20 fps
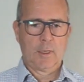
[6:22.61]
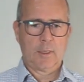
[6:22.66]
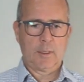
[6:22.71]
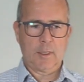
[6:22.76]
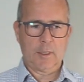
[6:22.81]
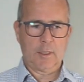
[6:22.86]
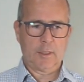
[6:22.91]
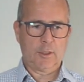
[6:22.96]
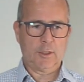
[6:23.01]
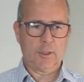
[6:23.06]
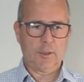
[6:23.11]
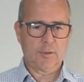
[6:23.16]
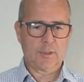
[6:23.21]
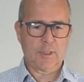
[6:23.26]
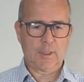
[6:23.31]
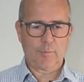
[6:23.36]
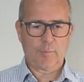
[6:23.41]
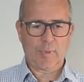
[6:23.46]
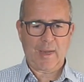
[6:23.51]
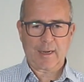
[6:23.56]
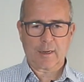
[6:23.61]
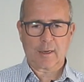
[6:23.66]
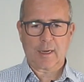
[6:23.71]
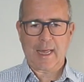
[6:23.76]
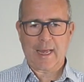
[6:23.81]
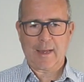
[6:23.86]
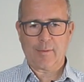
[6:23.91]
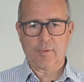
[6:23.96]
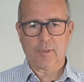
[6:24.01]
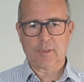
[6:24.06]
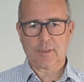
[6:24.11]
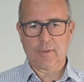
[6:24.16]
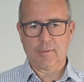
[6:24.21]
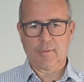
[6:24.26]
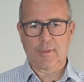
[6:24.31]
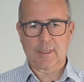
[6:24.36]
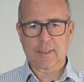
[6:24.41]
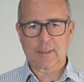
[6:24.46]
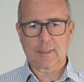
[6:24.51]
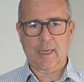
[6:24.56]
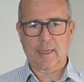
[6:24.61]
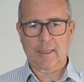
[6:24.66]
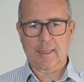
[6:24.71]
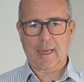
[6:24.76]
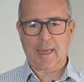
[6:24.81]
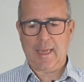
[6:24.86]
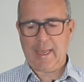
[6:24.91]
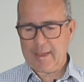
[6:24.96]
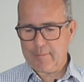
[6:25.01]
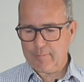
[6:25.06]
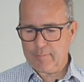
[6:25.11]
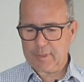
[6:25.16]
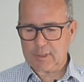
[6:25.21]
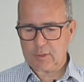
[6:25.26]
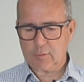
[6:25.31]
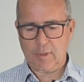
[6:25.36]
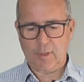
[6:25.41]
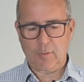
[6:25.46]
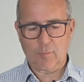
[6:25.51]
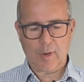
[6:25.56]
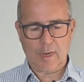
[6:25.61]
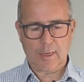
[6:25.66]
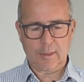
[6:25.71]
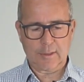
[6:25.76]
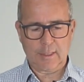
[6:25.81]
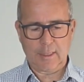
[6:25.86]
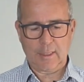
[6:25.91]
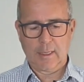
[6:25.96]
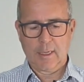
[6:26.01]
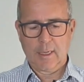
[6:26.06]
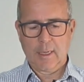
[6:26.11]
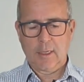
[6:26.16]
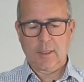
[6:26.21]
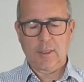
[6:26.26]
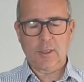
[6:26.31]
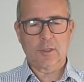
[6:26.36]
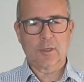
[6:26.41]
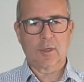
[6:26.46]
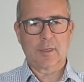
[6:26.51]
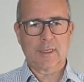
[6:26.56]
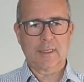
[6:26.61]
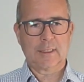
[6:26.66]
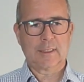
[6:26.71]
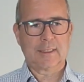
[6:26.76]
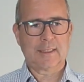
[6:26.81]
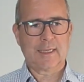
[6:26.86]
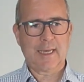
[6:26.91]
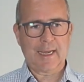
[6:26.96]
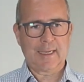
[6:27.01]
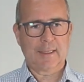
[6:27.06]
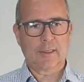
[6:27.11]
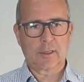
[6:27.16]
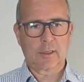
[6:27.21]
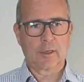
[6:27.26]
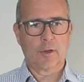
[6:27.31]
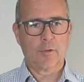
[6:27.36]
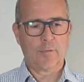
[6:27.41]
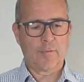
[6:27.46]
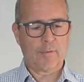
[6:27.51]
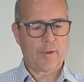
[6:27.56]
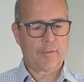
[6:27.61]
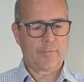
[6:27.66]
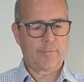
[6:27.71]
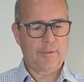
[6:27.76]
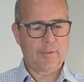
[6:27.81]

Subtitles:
using panel hammers and things like that in between welding, you don't need to take the glove off.